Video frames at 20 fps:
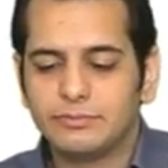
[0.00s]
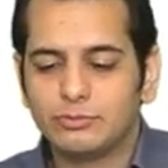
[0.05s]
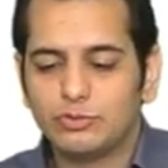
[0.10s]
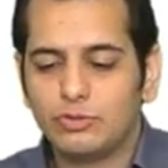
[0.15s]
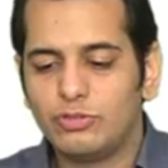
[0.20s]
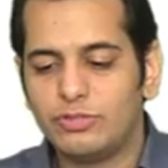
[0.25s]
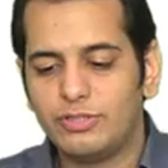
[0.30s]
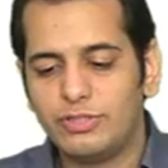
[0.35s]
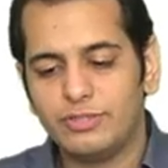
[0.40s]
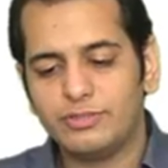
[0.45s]
So
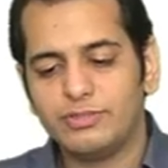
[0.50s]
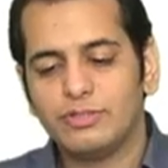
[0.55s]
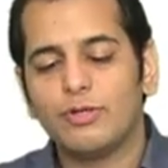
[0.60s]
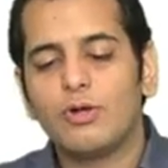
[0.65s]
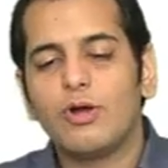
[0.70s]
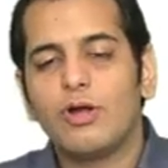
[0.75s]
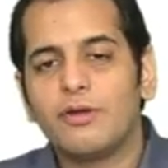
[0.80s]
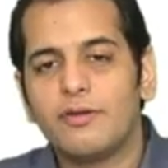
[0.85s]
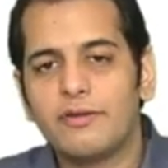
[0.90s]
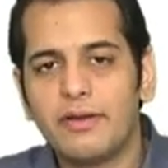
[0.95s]
there is a
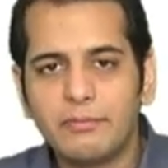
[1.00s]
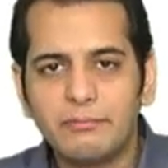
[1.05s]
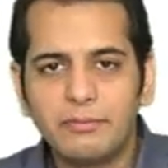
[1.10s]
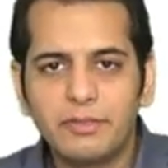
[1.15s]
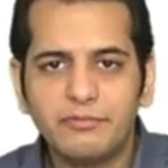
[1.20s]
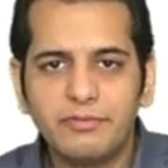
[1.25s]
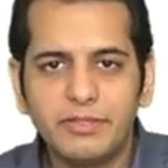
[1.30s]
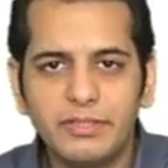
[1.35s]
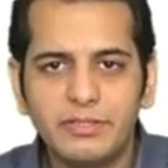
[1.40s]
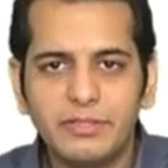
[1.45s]
contract
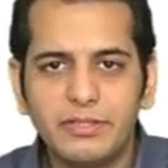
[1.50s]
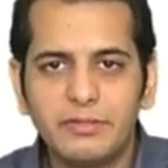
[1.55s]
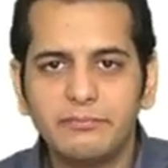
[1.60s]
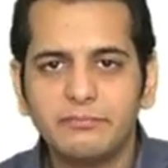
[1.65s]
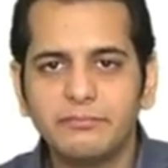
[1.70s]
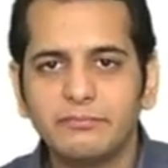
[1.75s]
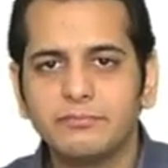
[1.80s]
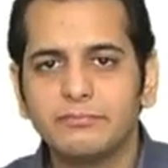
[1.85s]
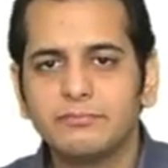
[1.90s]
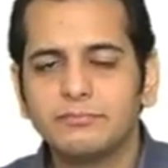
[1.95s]
between them.